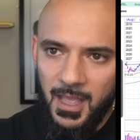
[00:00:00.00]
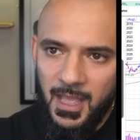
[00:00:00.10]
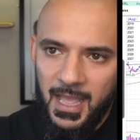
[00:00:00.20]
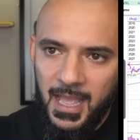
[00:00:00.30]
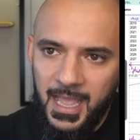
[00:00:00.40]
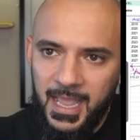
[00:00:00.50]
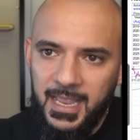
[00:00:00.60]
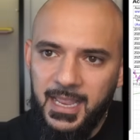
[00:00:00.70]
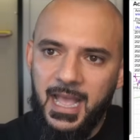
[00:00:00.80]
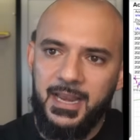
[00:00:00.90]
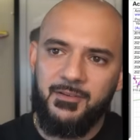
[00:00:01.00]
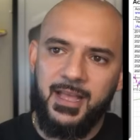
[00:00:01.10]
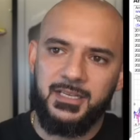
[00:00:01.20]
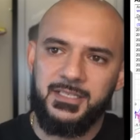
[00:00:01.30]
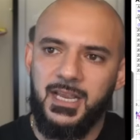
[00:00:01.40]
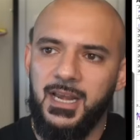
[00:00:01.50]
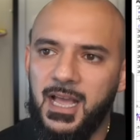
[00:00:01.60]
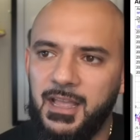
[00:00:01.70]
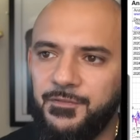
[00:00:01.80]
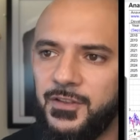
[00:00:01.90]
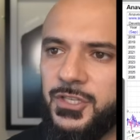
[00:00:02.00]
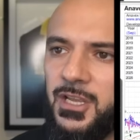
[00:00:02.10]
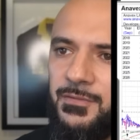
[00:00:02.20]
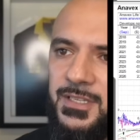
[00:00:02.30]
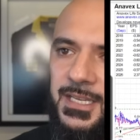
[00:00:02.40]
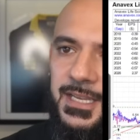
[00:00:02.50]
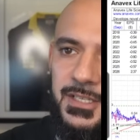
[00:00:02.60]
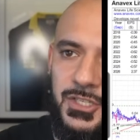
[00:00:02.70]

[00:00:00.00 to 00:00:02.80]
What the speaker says: Anavax Life Services.